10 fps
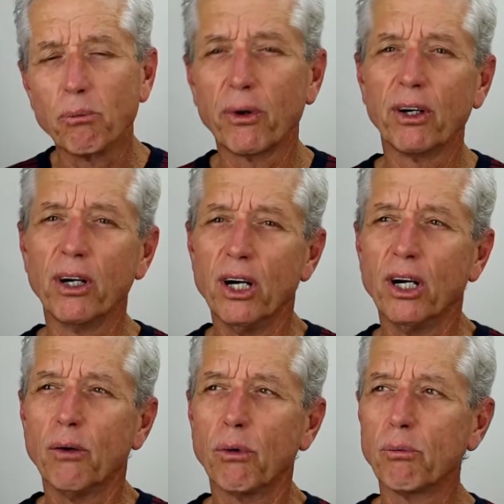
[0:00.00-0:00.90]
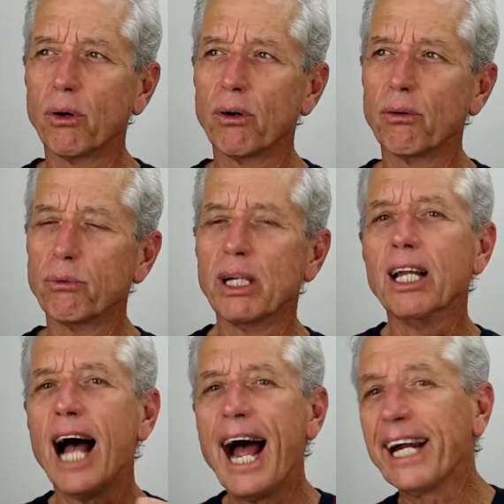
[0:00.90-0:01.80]
we're
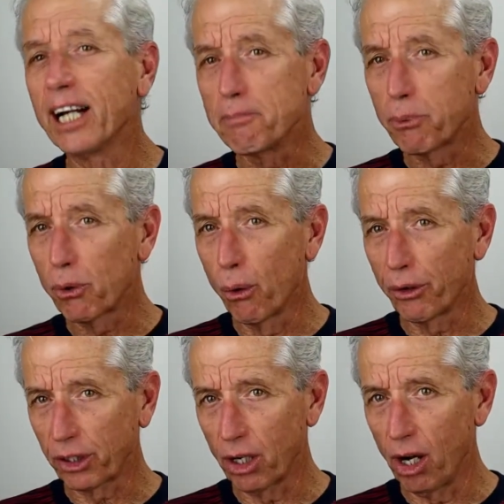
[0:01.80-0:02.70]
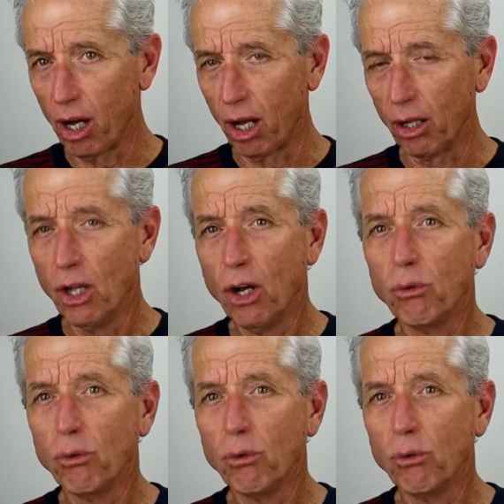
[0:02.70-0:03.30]
relying on protocol,